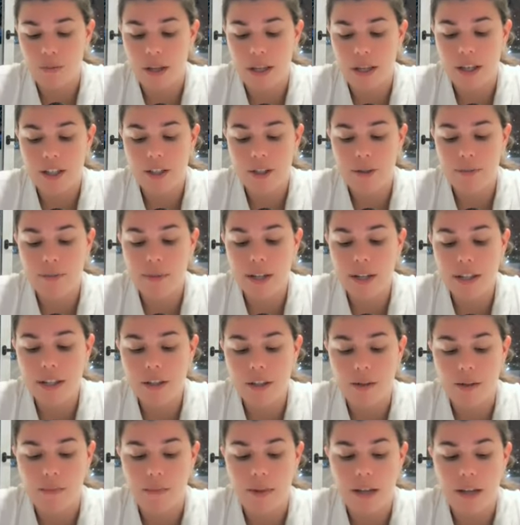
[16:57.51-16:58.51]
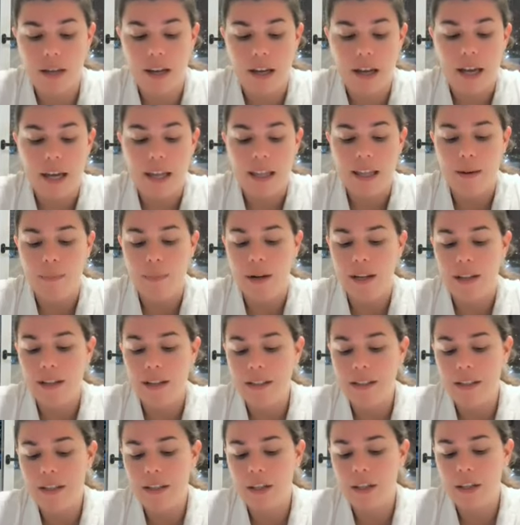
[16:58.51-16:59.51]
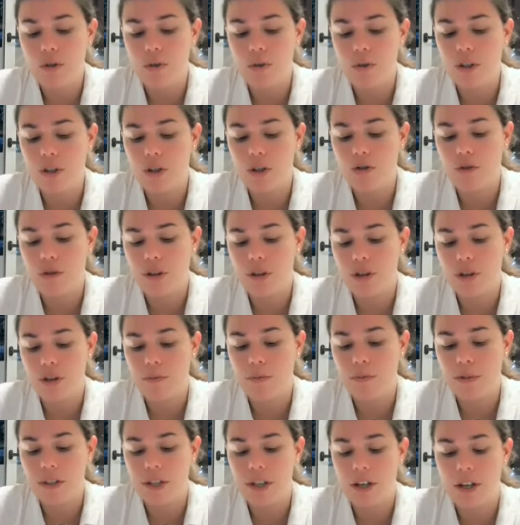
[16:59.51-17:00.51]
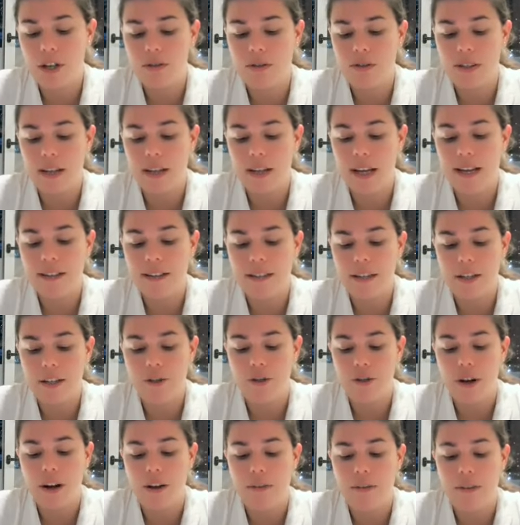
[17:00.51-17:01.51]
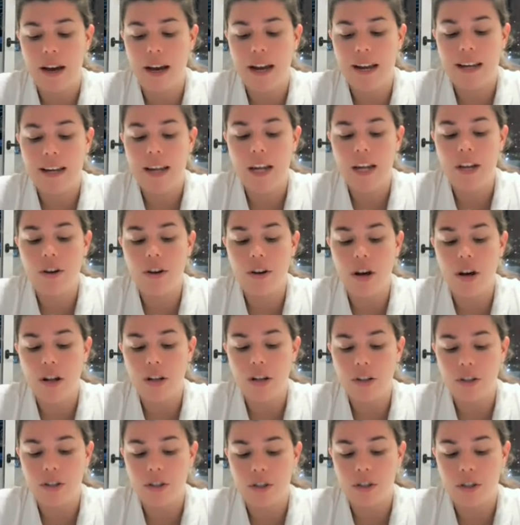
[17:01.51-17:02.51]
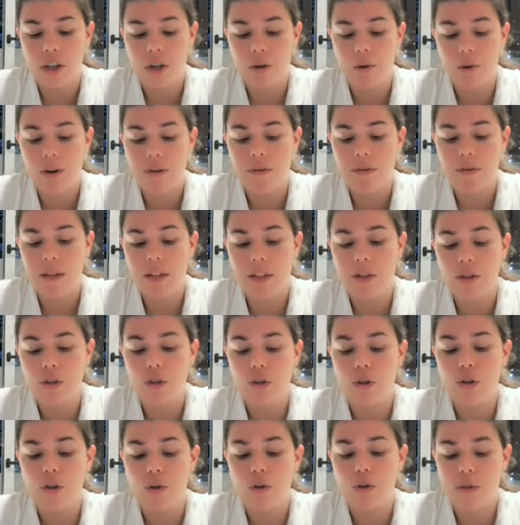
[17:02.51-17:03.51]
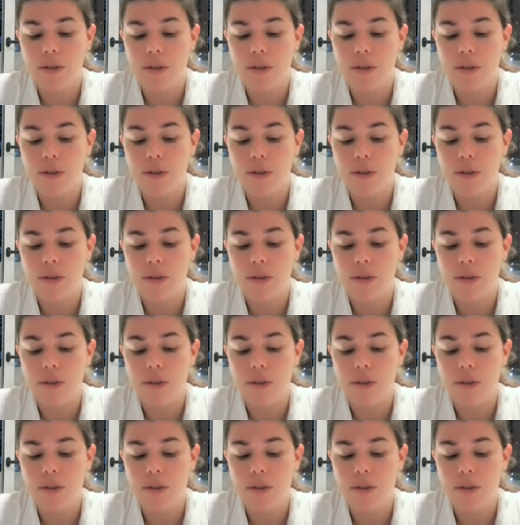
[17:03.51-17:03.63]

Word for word: He explained to me that by listening to instructional materials as I drive, I gain knowledge equivalent to two